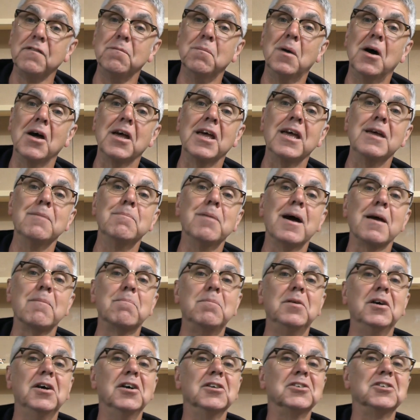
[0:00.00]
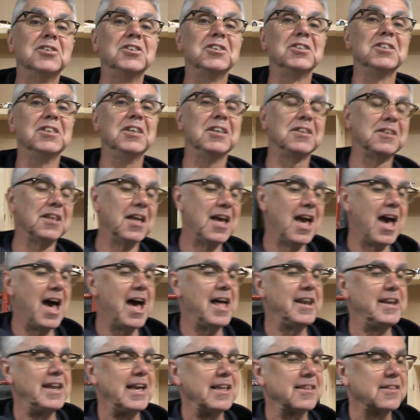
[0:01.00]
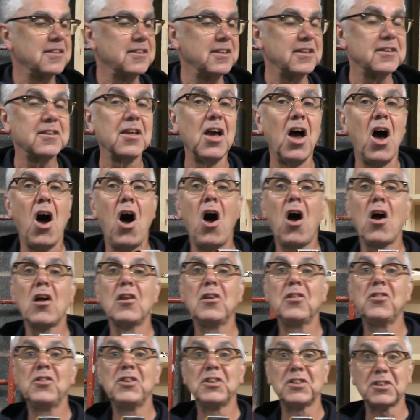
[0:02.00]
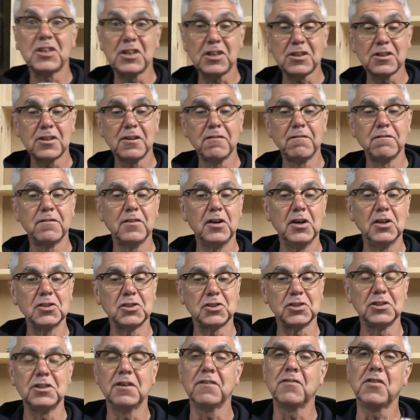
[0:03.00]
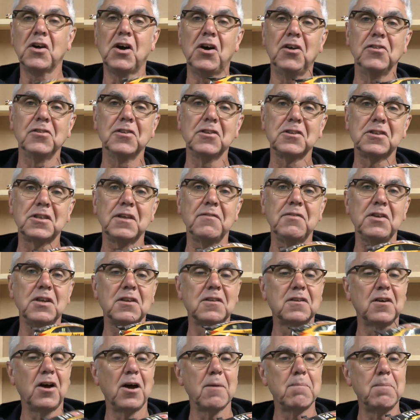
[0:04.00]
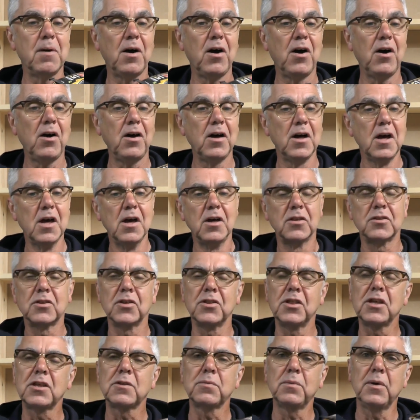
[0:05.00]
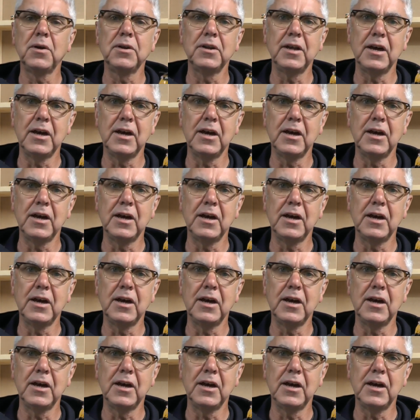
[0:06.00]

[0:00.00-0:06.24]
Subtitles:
of my eBay purchases, and that's this highly resistant version of the Honda Civic Type R. So this one